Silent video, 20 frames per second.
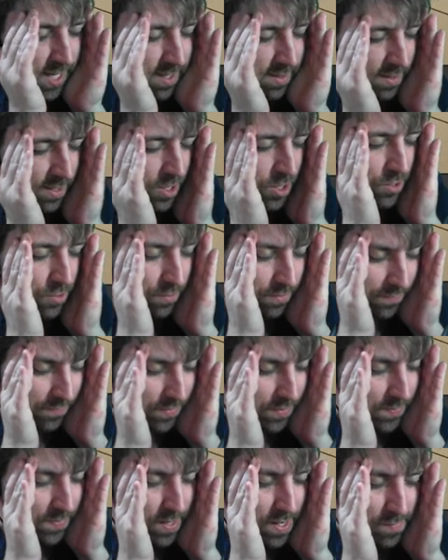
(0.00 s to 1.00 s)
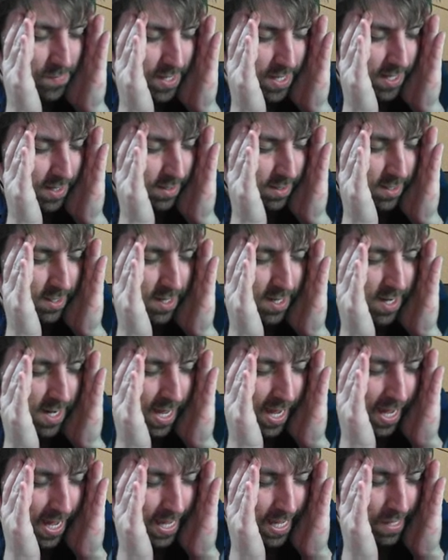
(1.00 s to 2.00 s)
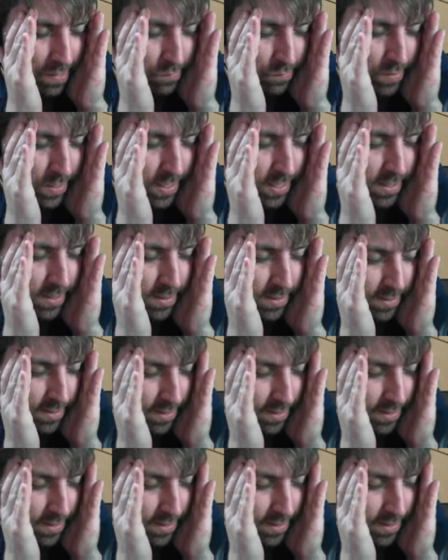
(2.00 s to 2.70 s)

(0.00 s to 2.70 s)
out the short film that I made in an hour.